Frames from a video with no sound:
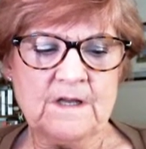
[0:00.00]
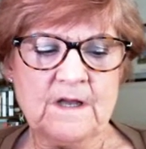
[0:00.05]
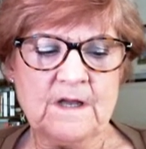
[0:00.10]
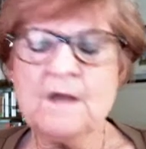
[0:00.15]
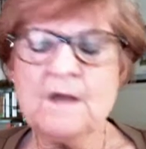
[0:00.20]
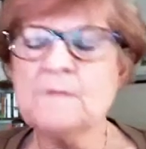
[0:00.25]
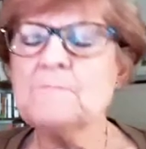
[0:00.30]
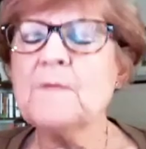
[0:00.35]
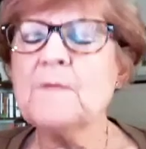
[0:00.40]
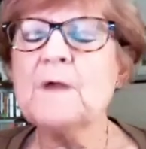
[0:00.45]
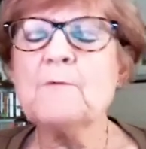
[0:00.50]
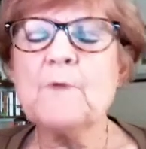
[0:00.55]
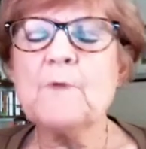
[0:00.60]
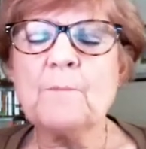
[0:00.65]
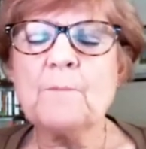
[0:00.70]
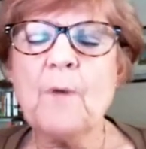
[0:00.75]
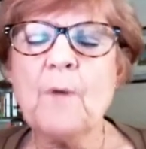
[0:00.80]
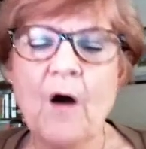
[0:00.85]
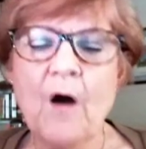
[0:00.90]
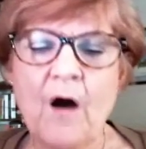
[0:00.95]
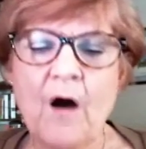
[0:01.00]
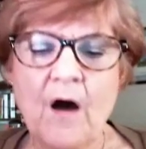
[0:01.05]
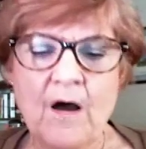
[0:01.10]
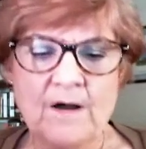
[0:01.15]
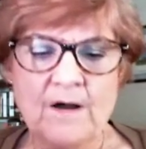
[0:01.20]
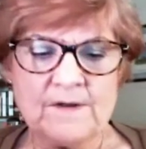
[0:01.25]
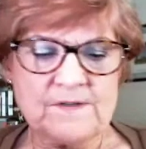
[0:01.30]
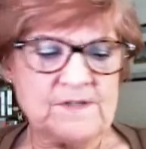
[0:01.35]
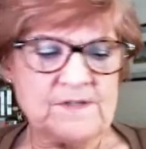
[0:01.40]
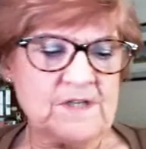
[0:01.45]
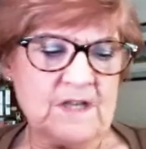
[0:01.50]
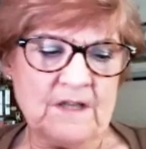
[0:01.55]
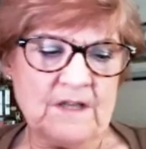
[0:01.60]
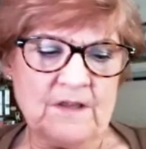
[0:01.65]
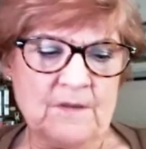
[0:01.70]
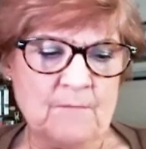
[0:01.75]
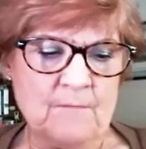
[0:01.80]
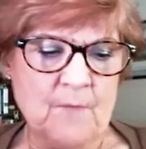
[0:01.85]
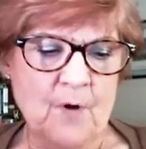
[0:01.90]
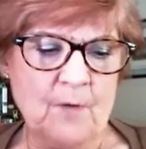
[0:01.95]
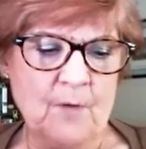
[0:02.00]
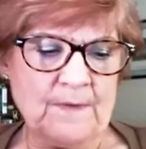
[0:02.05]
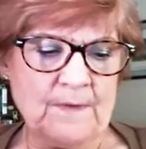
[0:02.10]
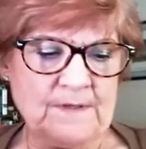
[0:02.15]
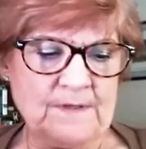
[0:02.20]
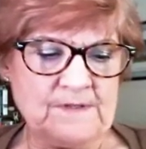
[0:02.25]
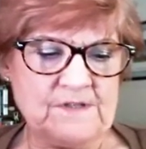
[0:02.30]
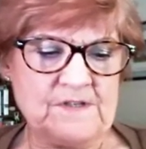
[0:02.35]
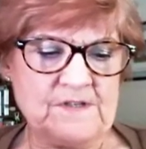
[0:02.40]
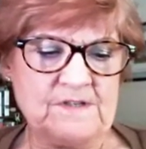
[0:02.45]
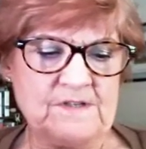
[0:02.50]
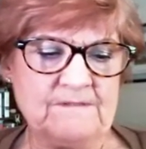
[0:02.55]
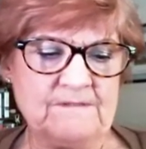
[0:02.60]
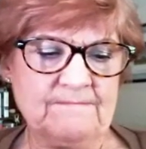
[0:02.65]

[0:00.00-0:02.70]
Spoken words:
may we pause in the moments